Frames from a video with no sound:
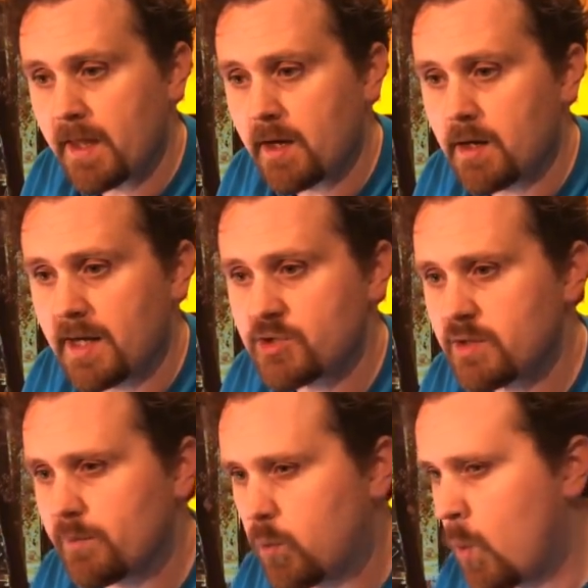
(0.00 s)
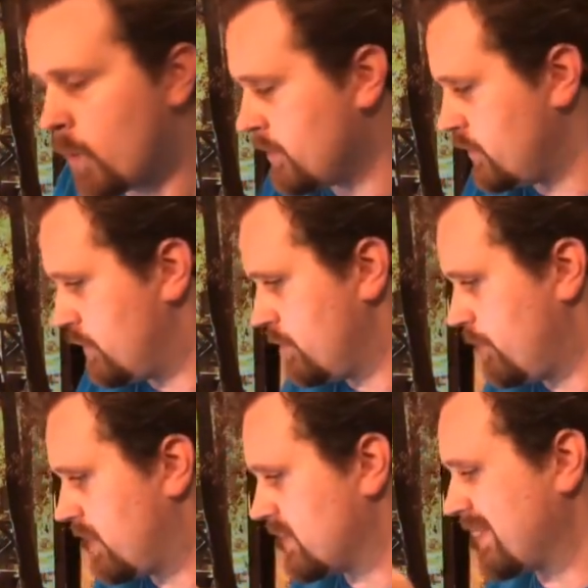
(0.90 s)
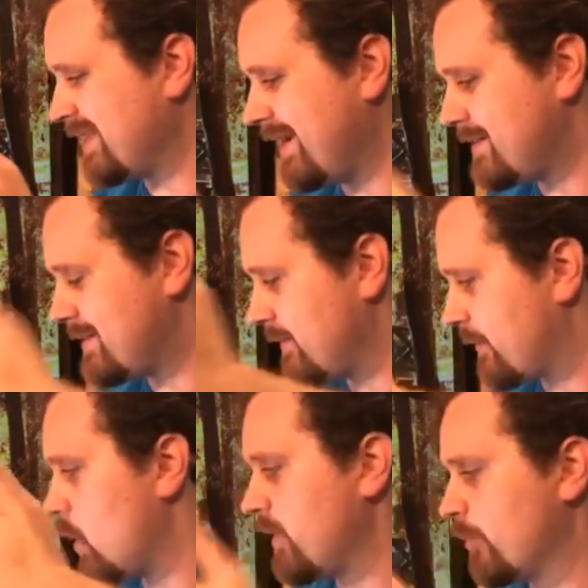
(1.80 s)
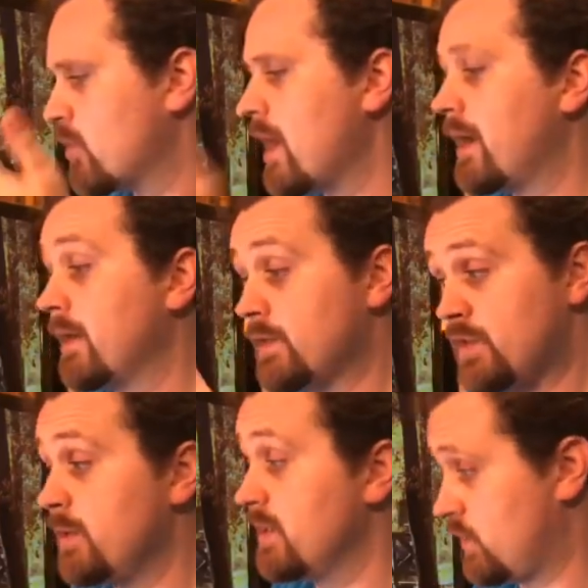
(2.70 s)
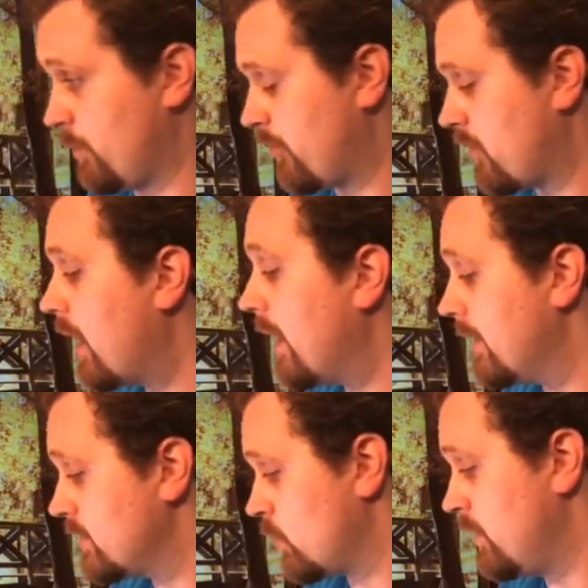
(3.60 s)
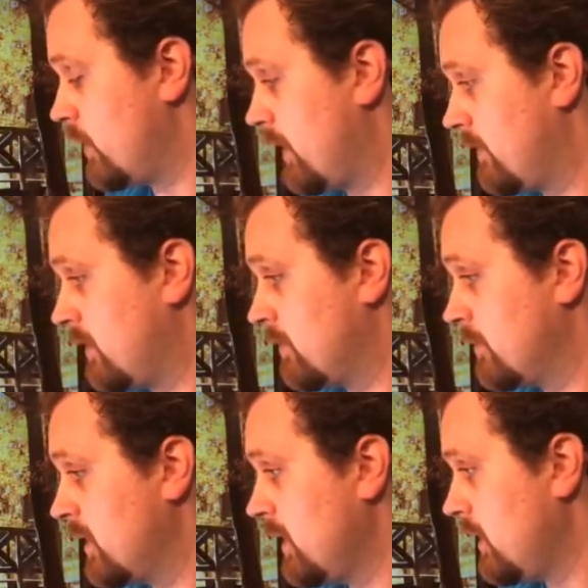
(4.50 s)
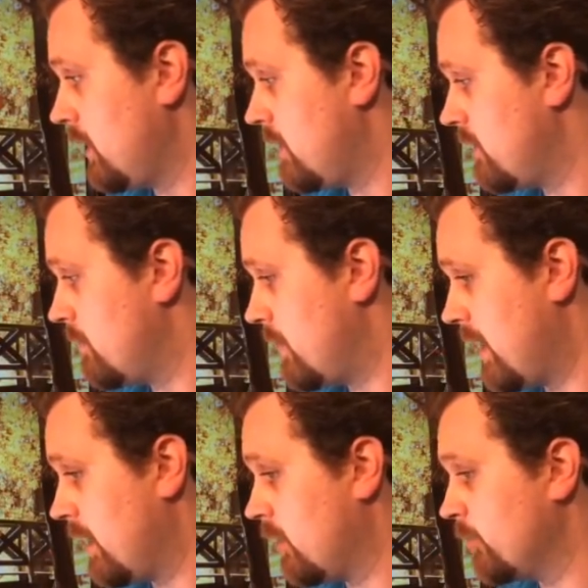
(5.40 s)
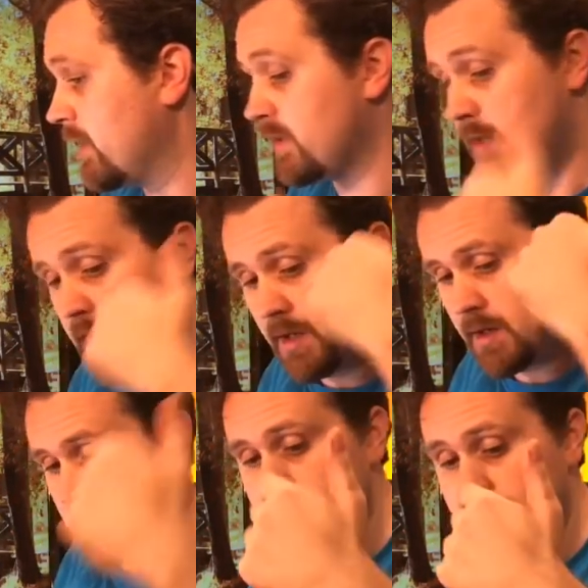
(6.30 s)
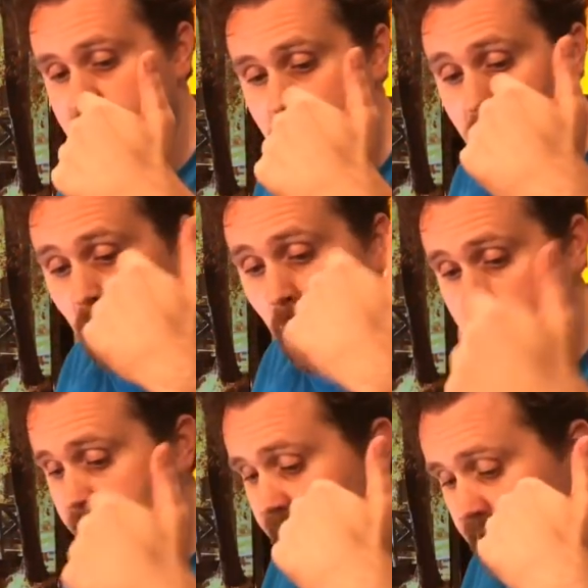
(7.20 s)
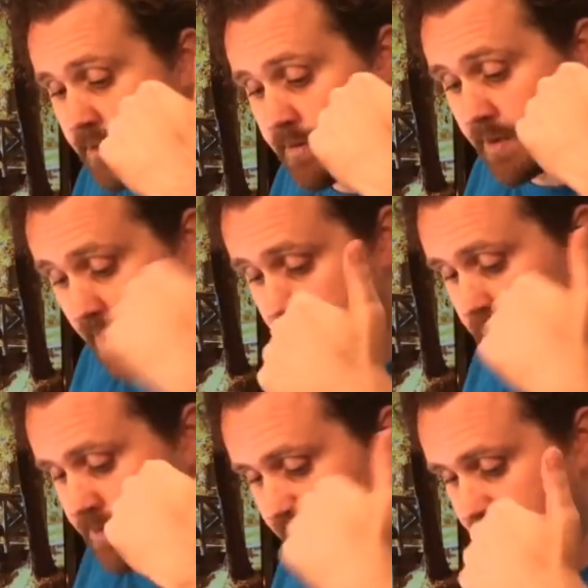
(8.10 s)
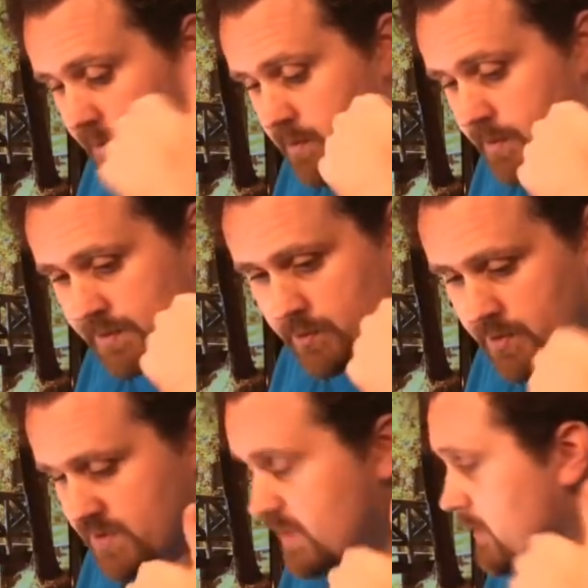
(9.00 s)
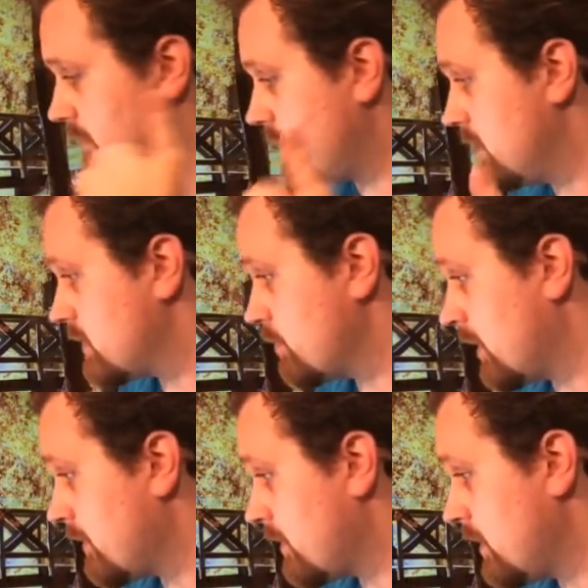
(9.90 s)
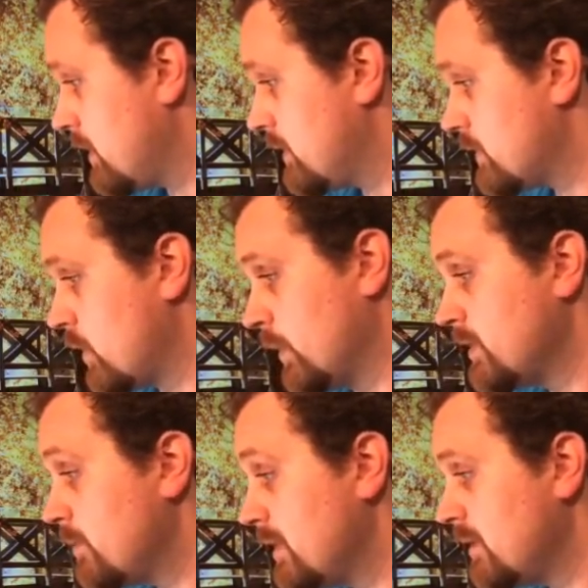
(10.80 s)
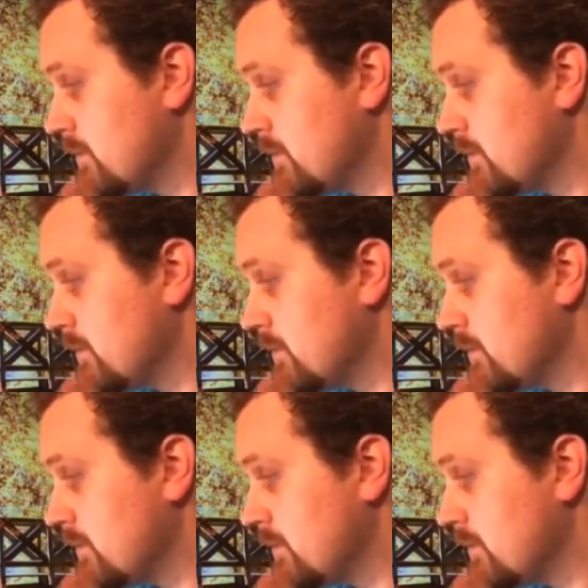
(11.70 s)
Uh, I should have warned you because I liked for all the products to be a surprise when you get them in the mail, but uh, it's uh, one of the, the items that they are going to receive this month is going to be